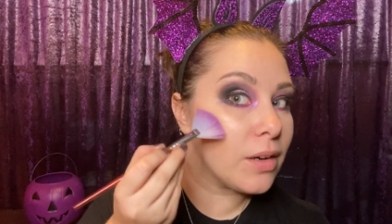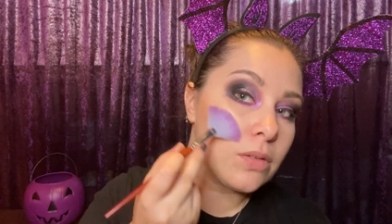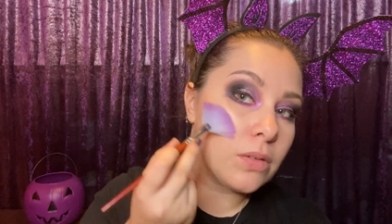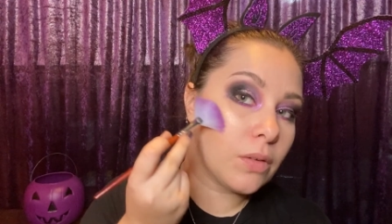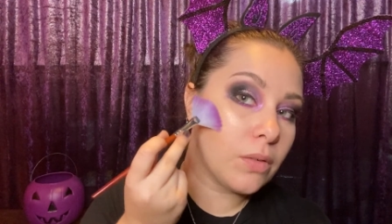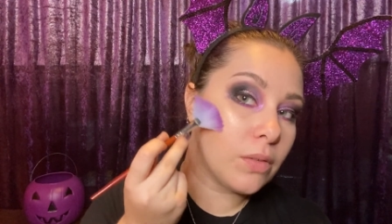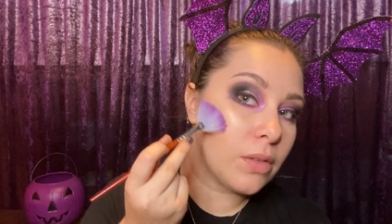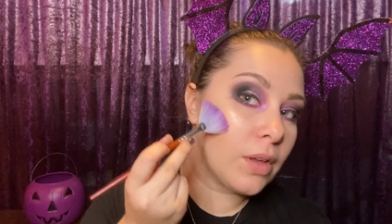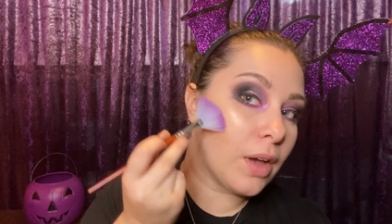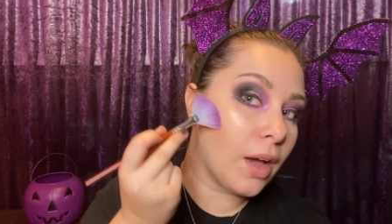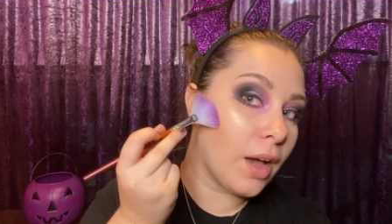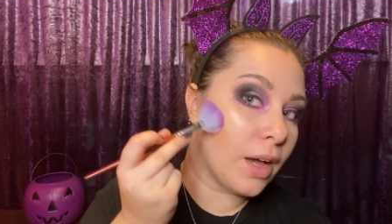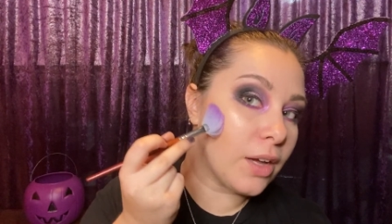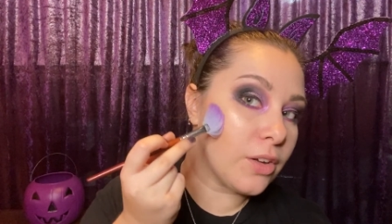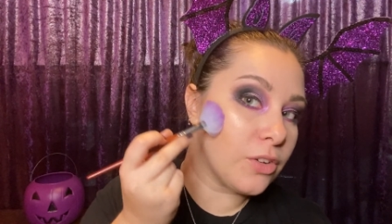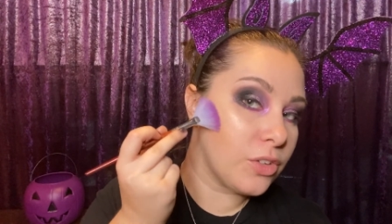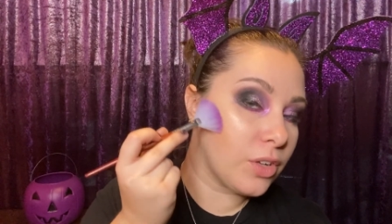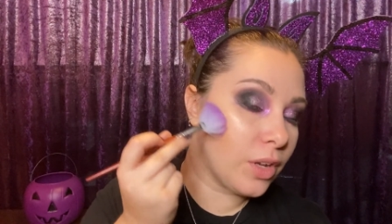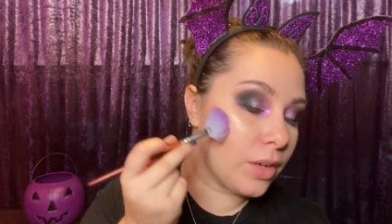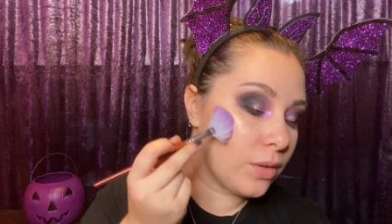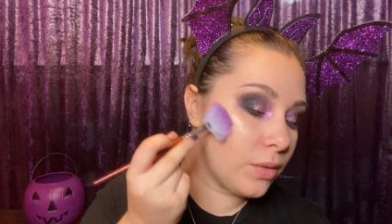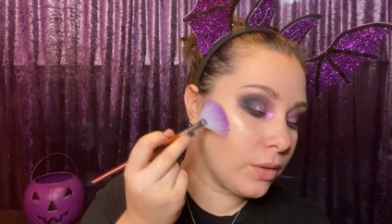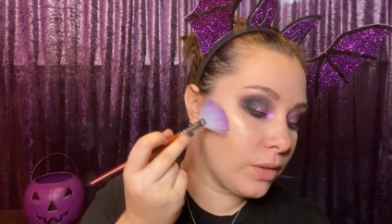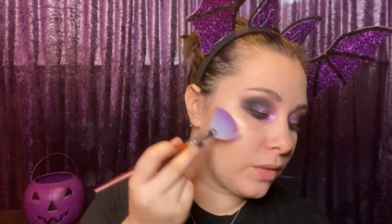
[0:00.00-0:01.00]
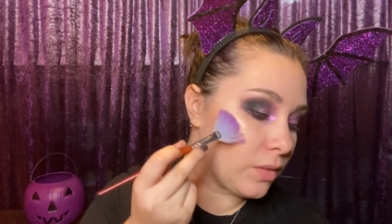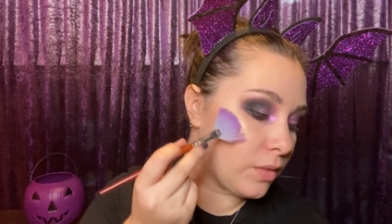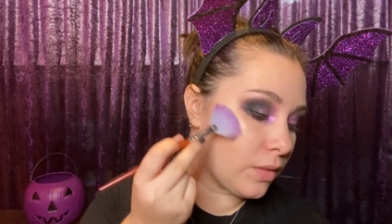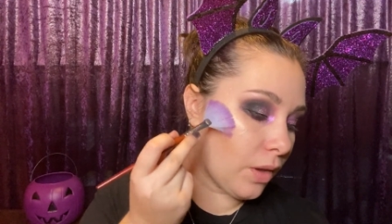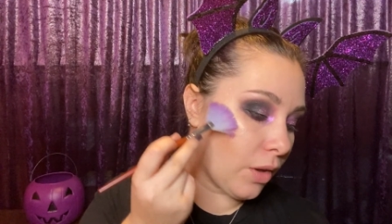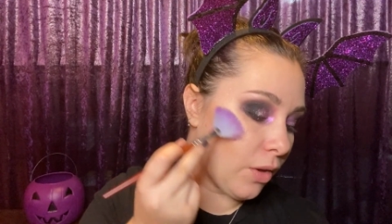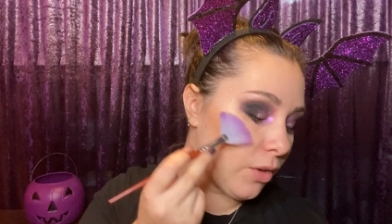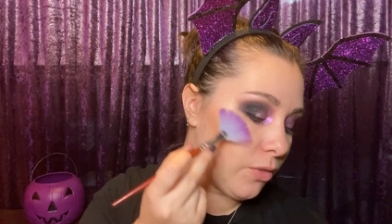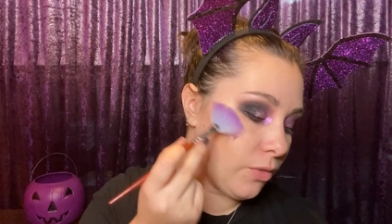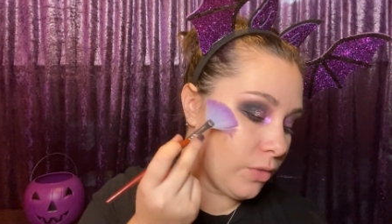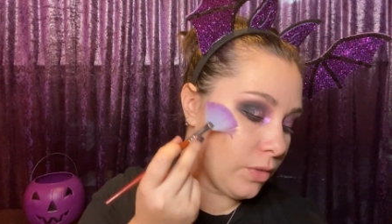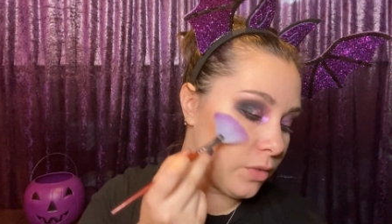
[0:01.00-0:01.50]
So the eyeshadow
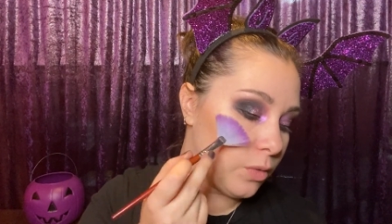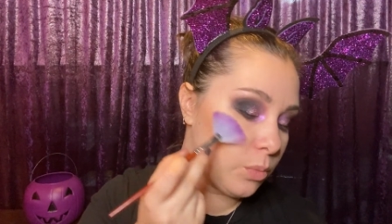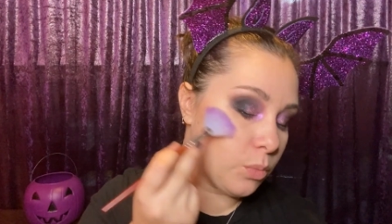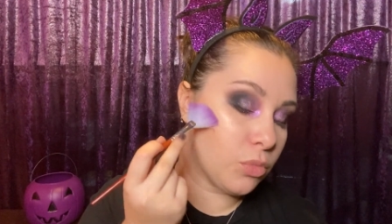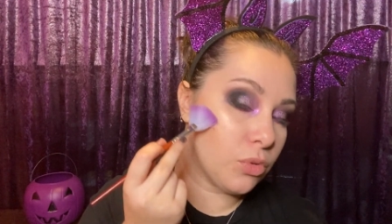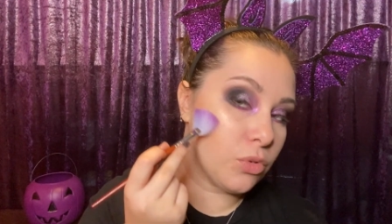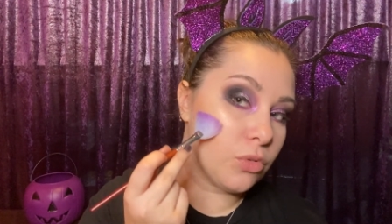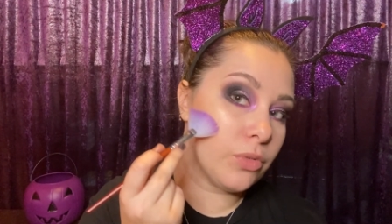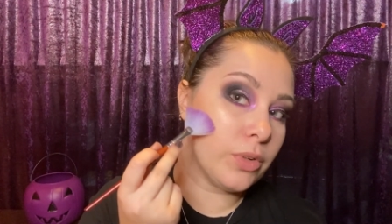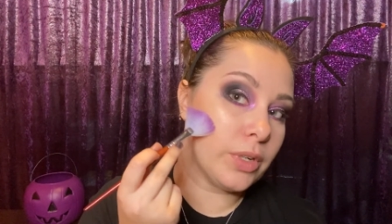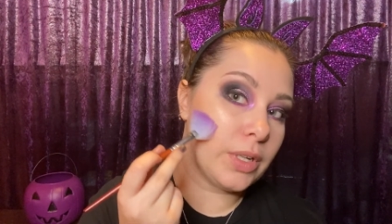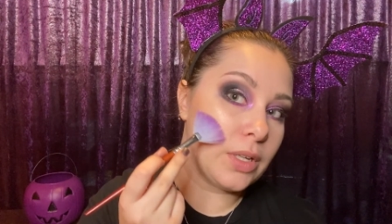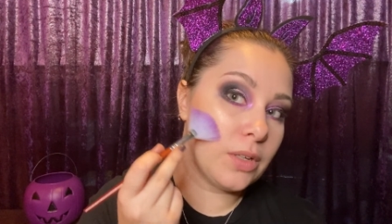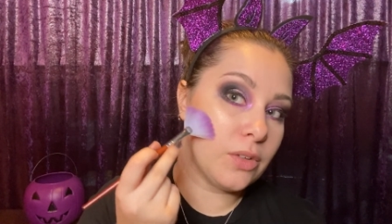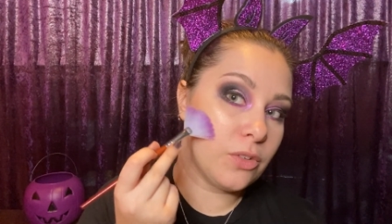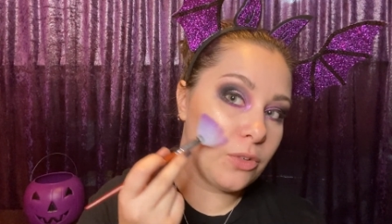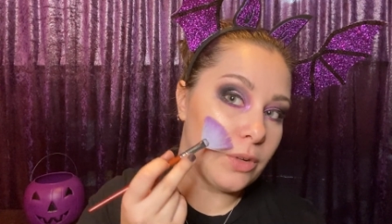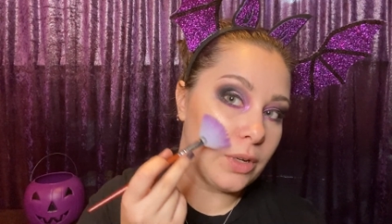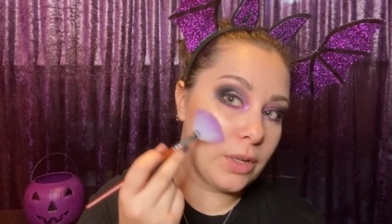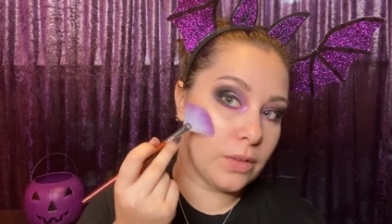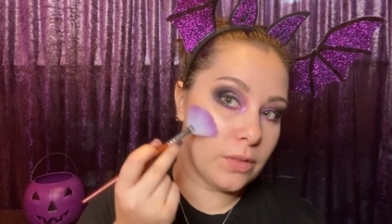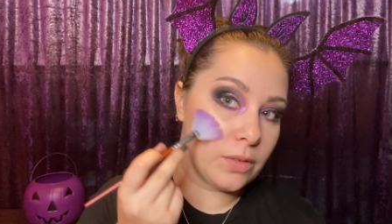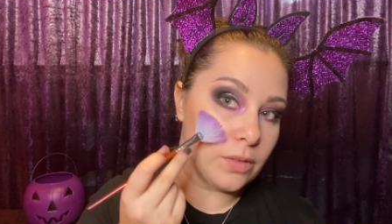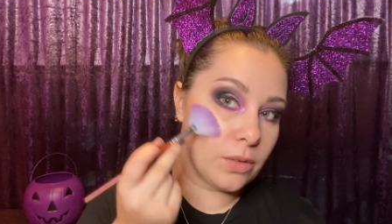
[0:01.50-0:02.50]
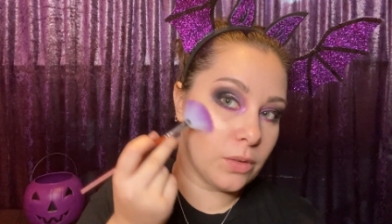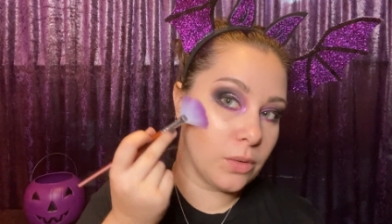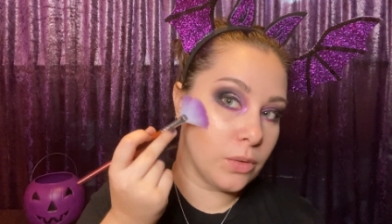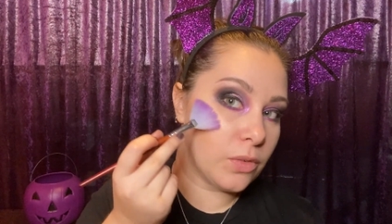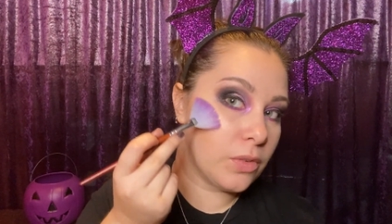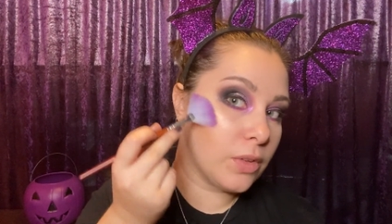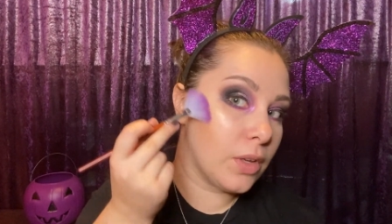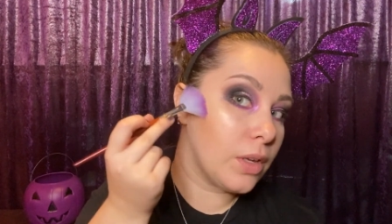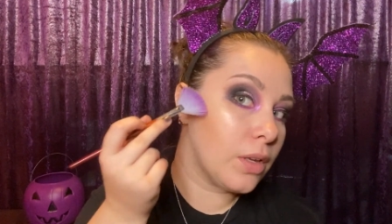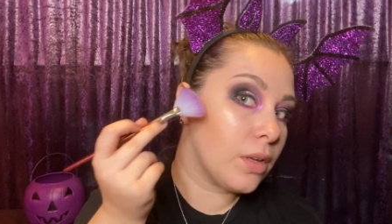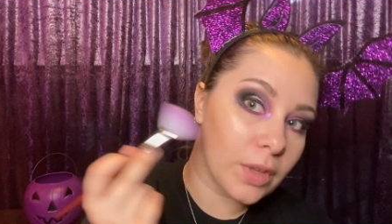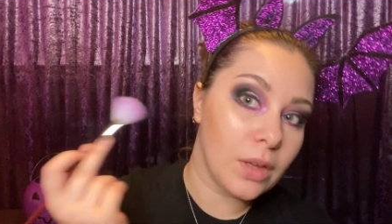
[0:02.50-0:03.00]
itself is pretty
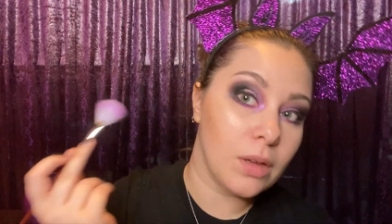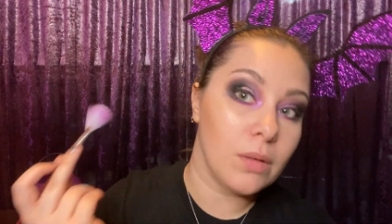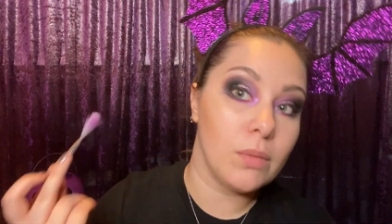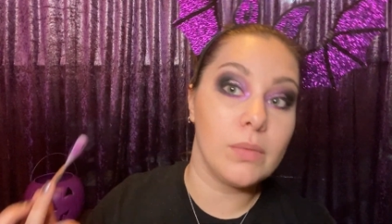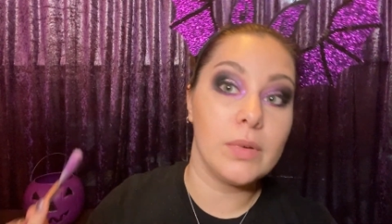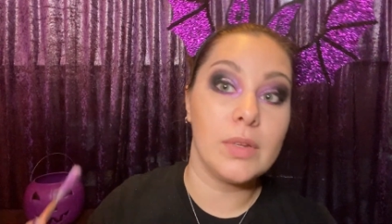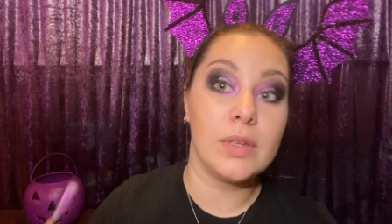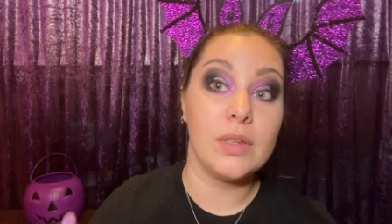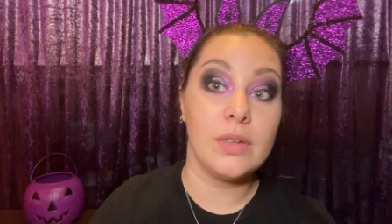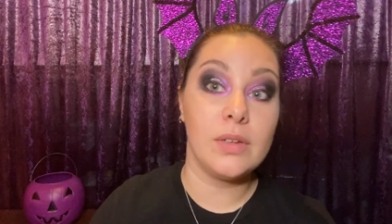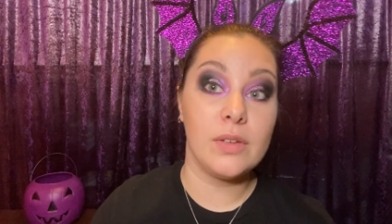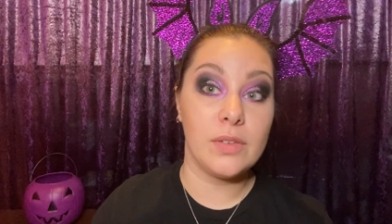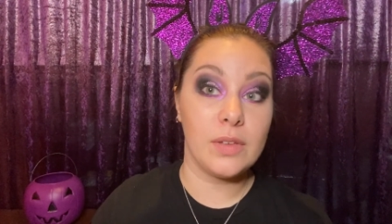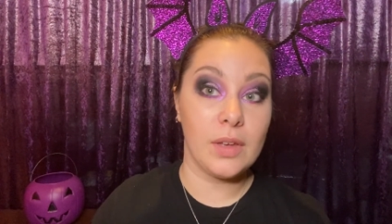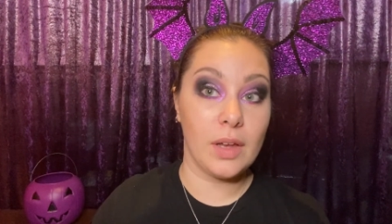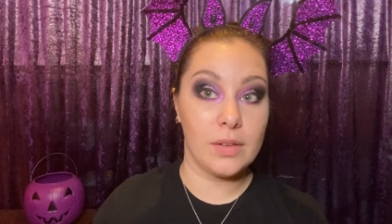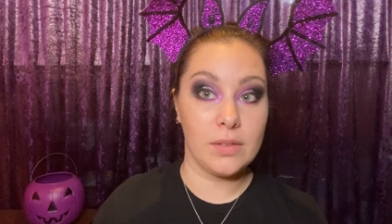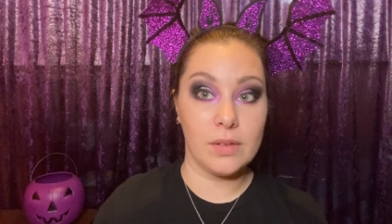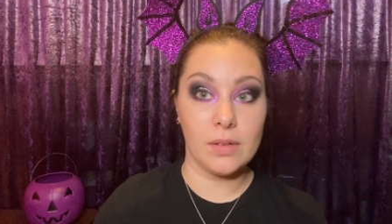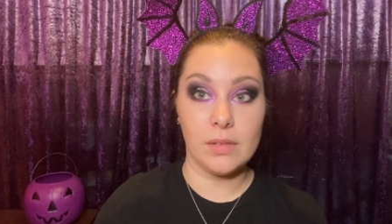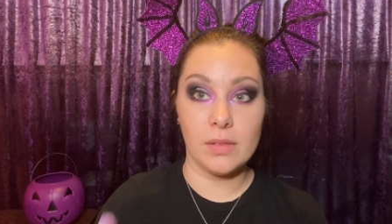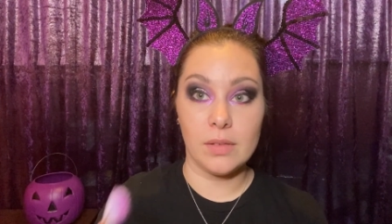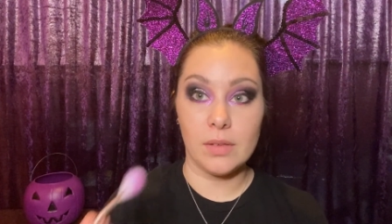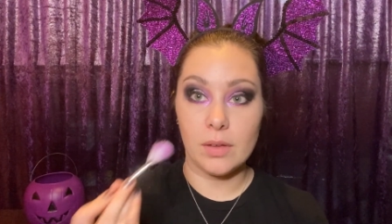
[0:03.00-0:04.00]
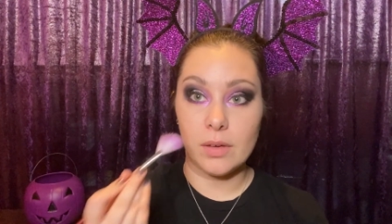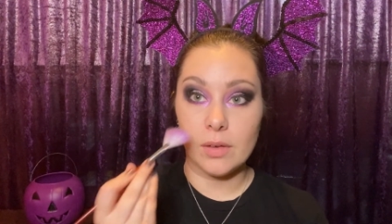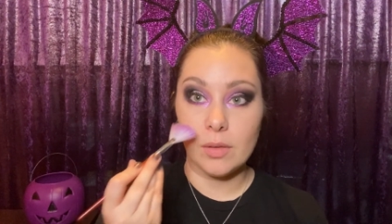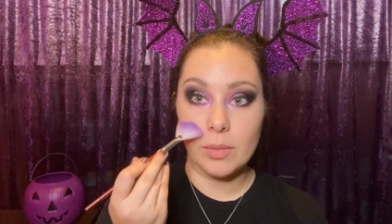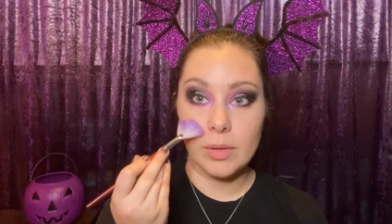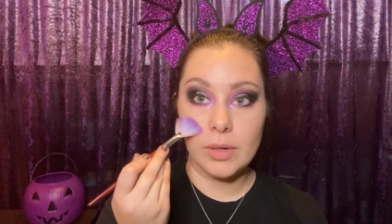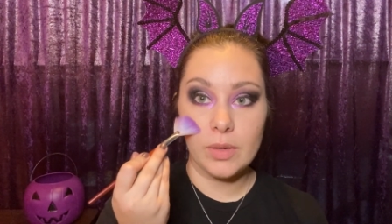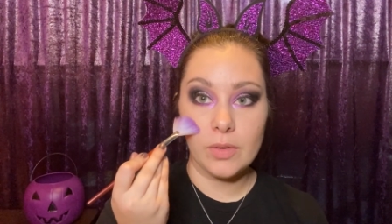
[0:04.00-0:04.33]
translucent. It really just adds a little bit of